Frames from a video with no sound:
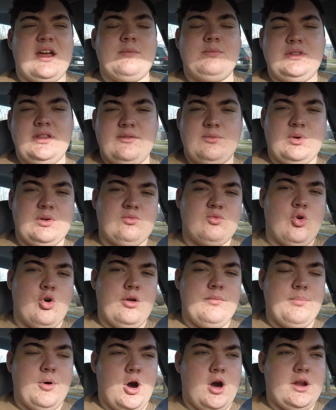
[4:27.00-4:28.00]
it, I believe, when
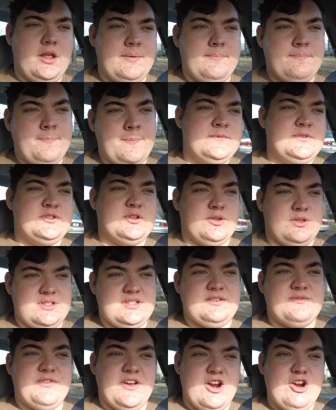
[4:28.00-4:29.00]
Roy bought it. So this
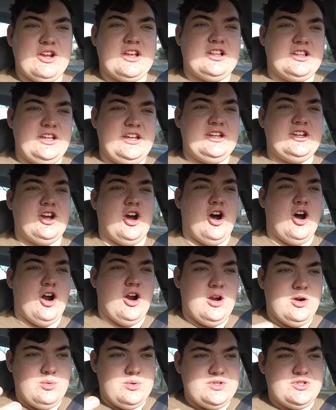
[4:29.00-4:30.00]
is a very clean
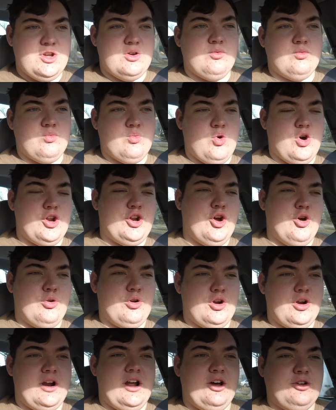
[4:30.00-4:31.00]
car. It was one
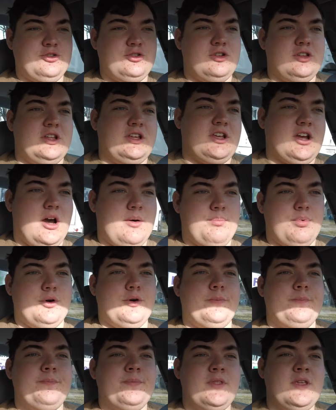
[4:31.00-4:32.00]
owner, elderly
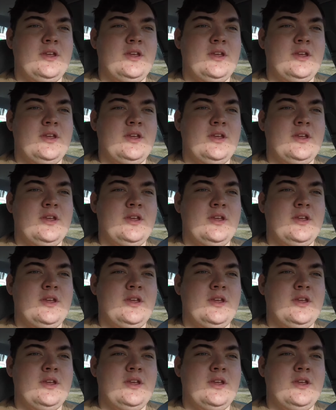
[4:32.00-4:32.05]
couple.